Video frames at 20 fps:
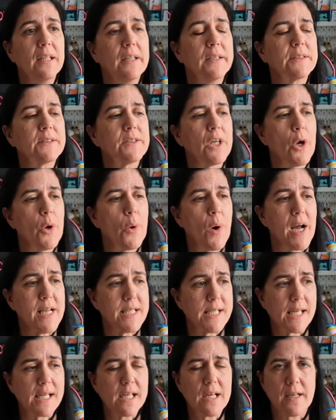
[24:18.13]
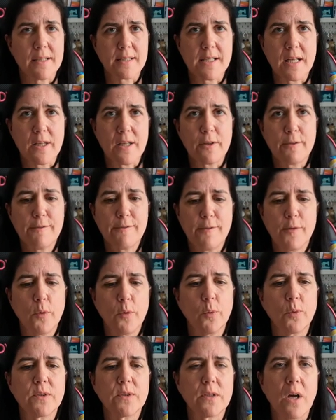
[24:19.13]
So I did cut it the
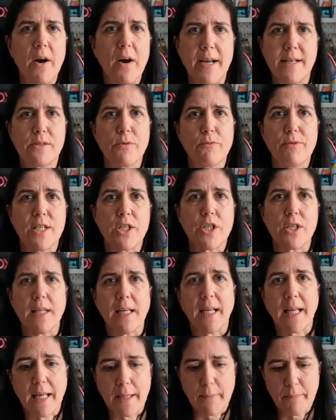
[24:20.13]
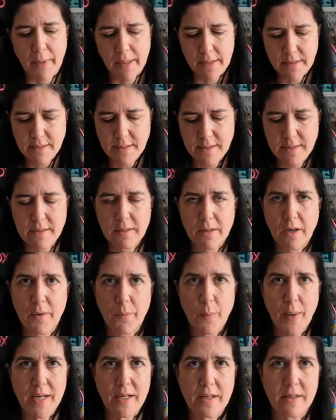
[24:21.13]
full size originally, but
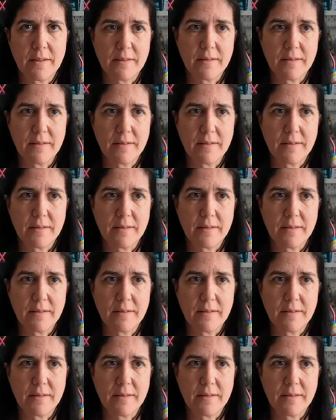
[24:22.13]
I